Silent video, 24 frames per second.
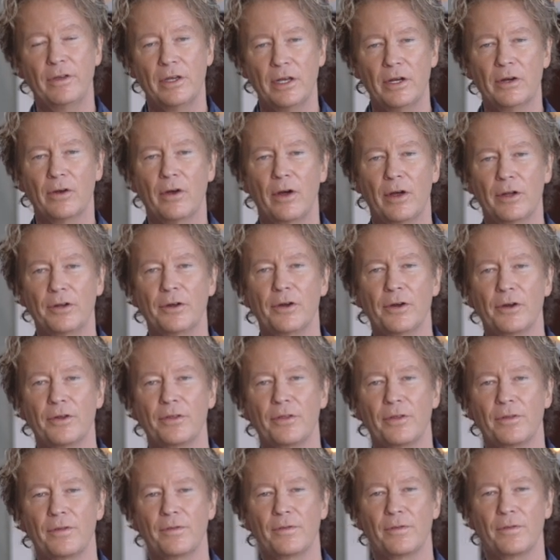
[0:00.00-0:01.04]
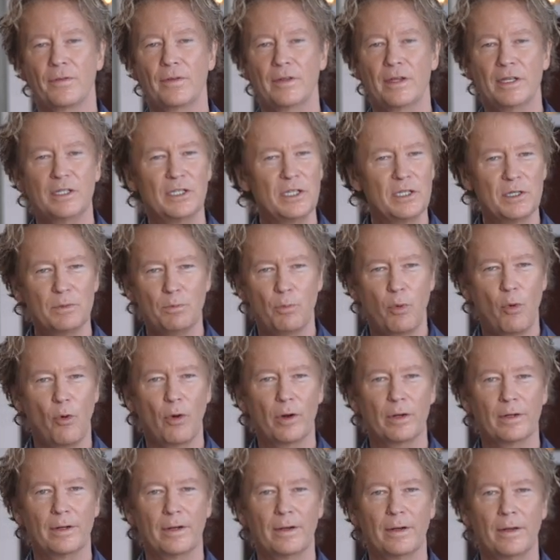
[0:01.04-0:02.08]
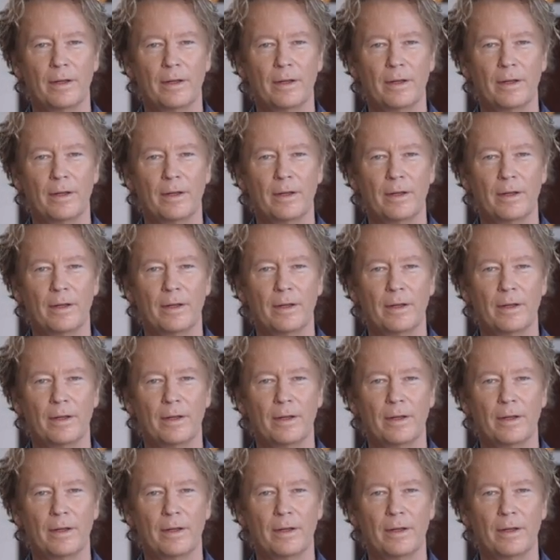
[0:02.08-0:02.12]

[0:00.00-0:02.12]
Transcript: here on earth? This is important.